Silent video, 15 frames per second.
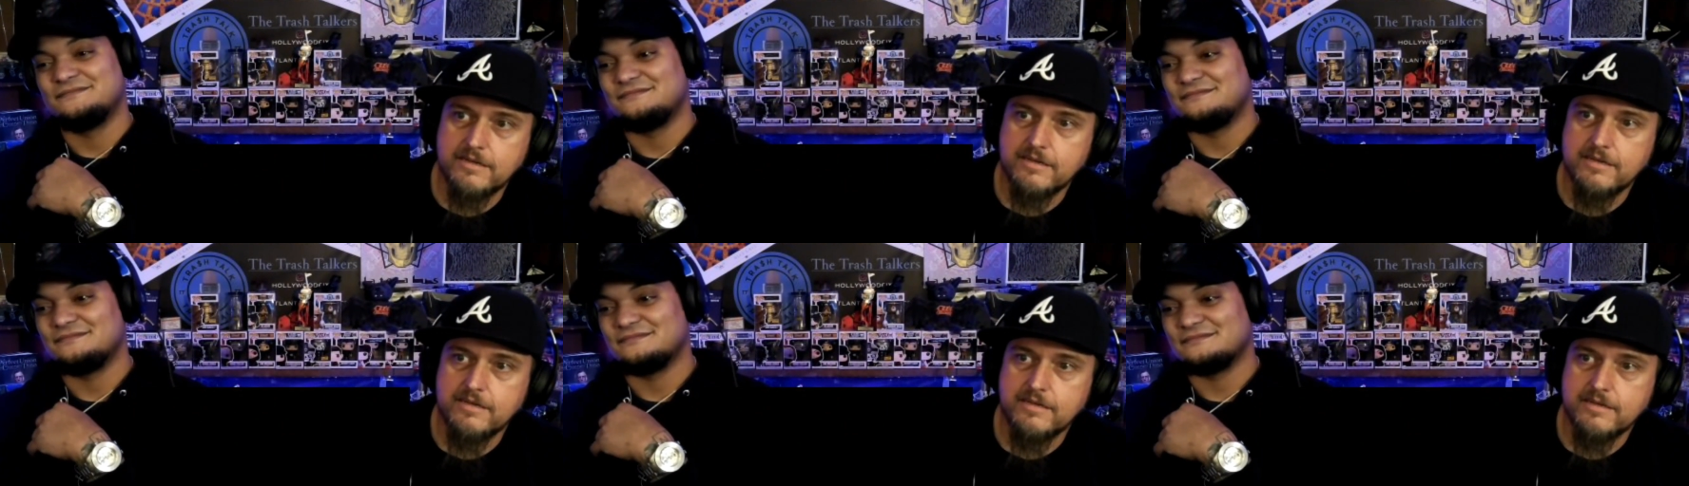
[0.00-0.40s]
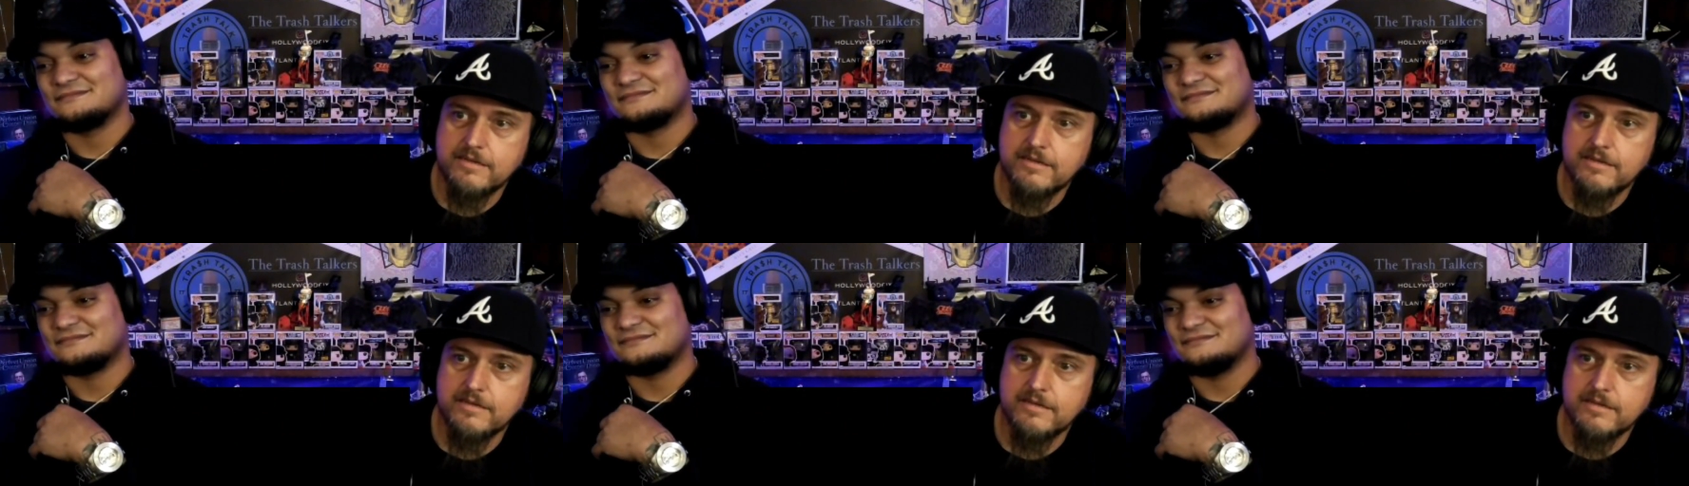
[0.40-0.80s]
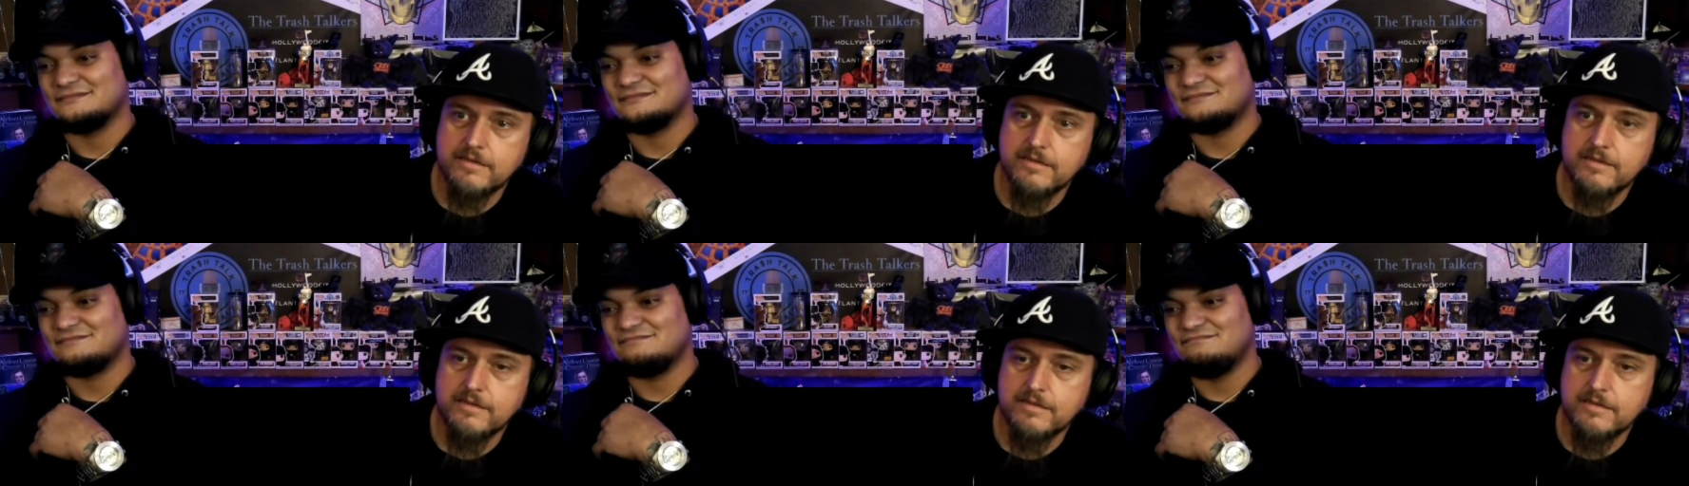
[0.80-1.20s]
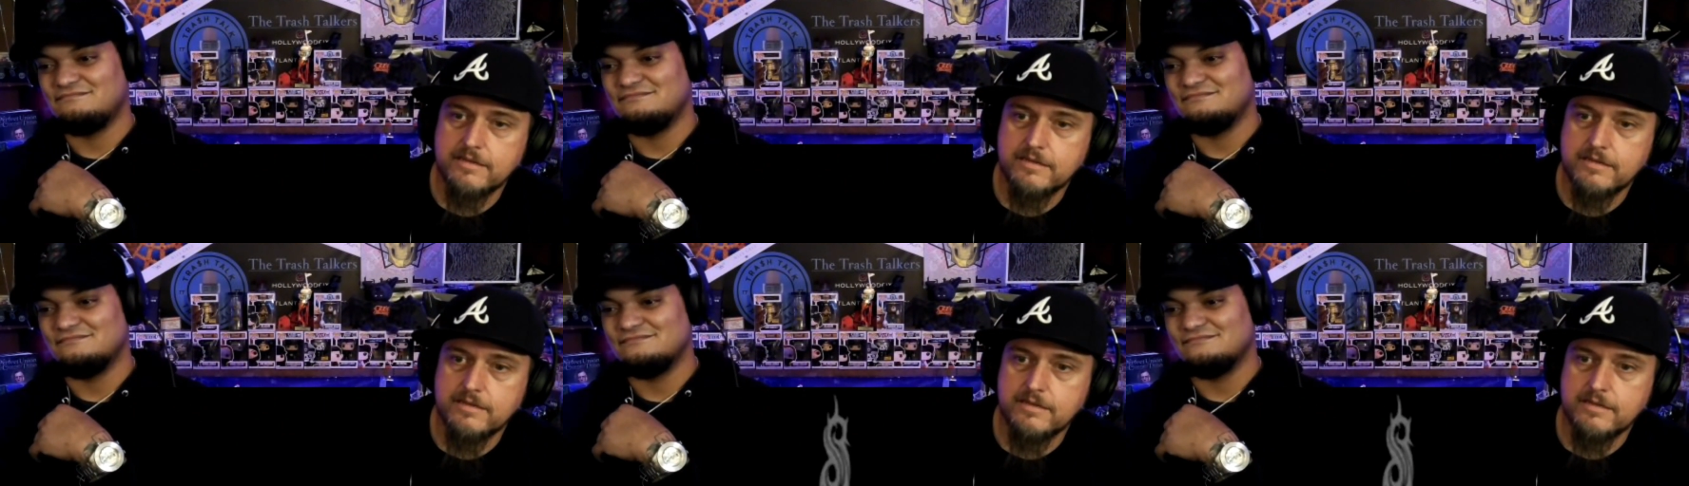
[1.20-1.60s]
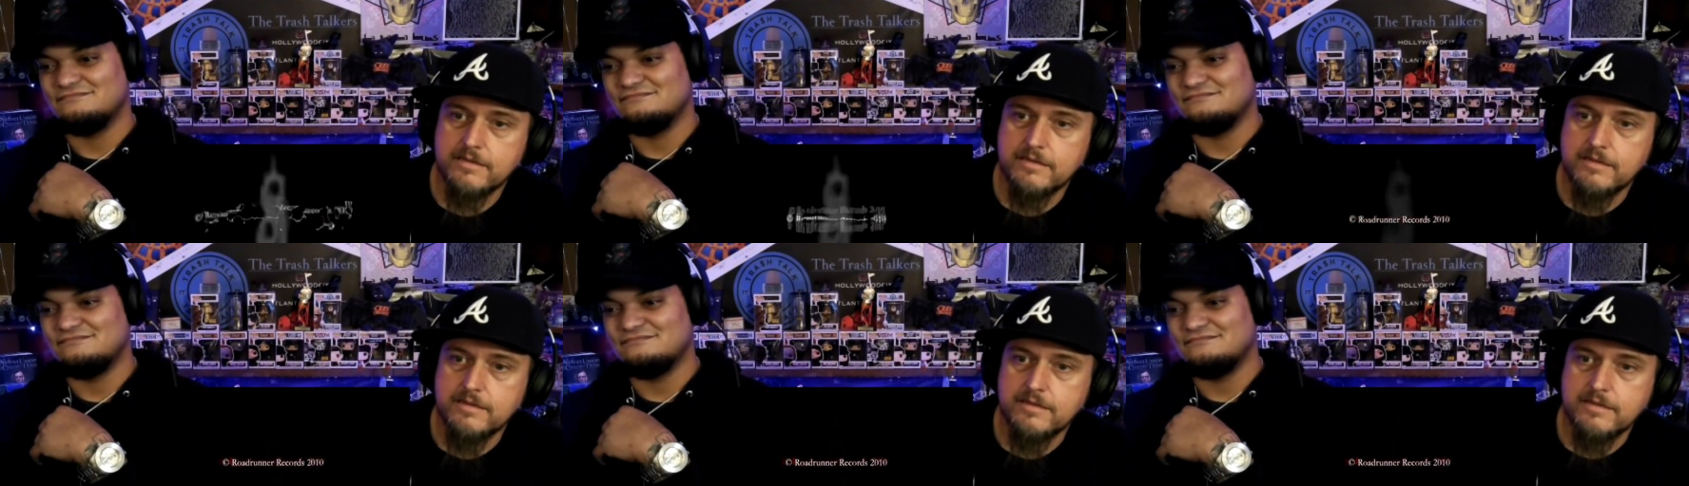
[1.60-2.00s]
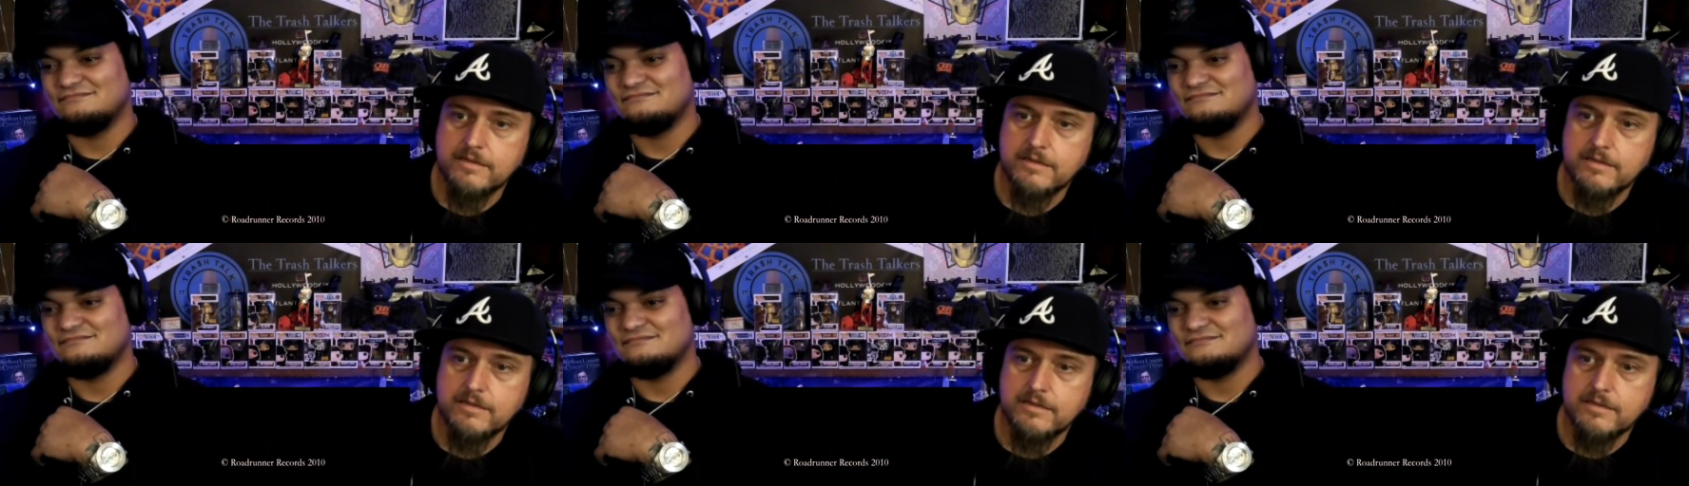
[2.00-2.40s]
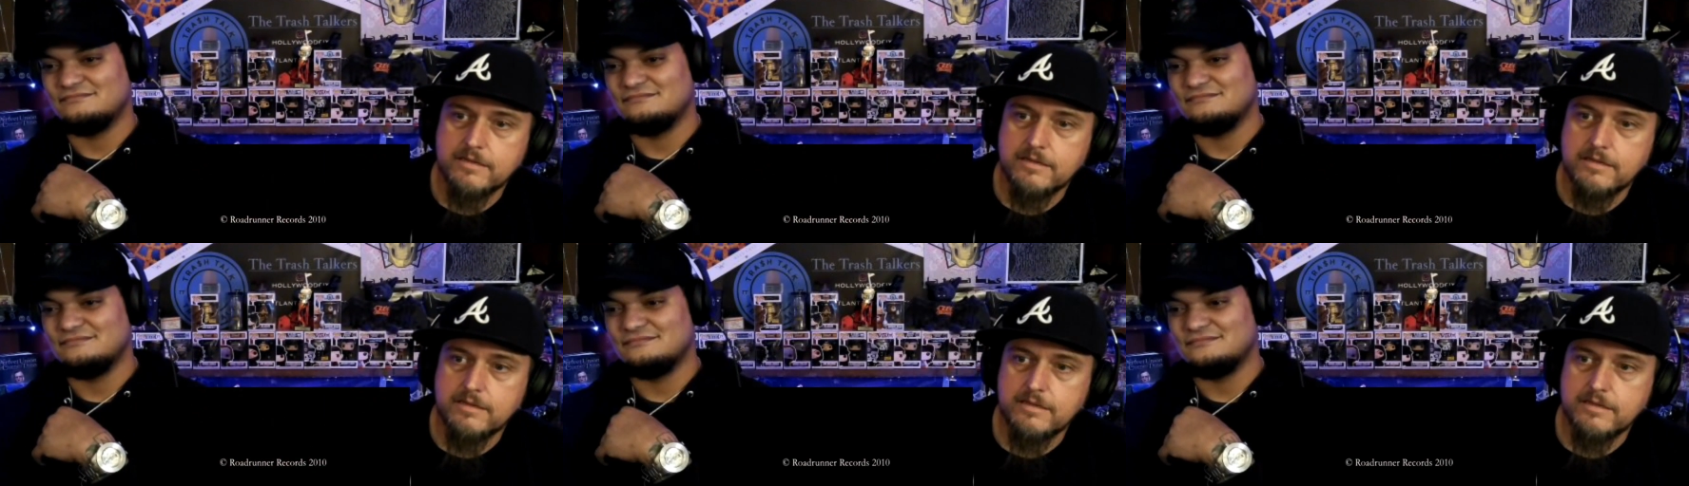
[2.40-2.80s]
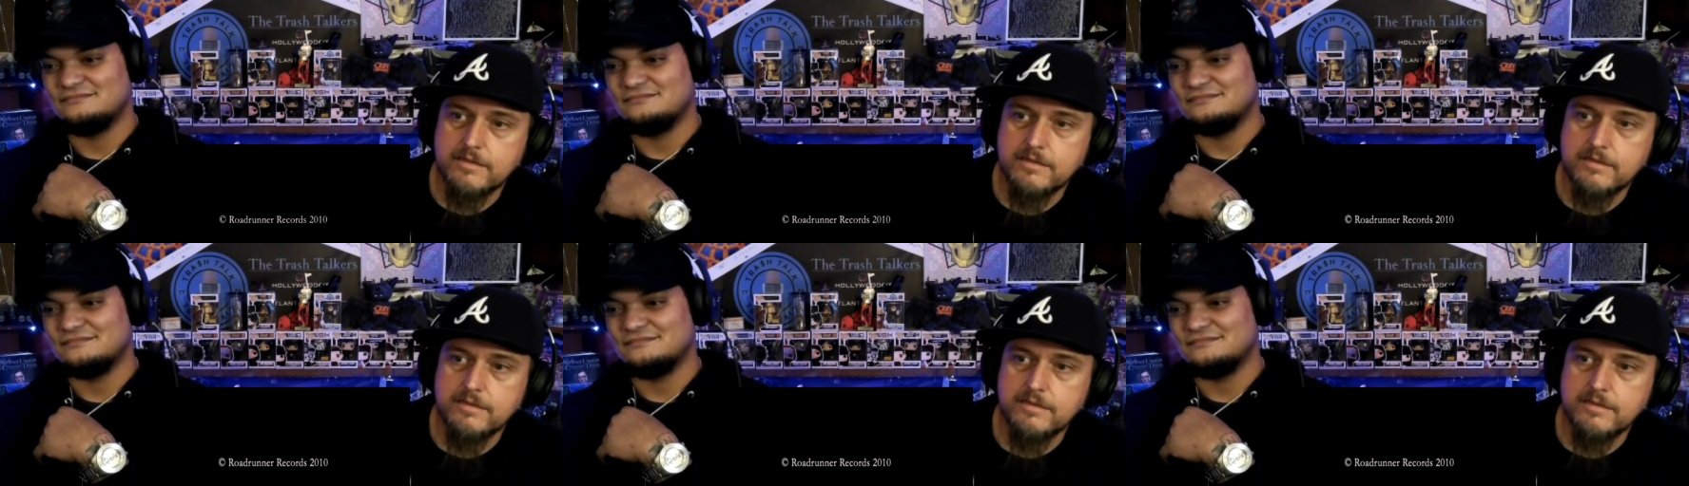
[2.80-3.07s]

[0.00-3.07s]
No one is speaking in this clip.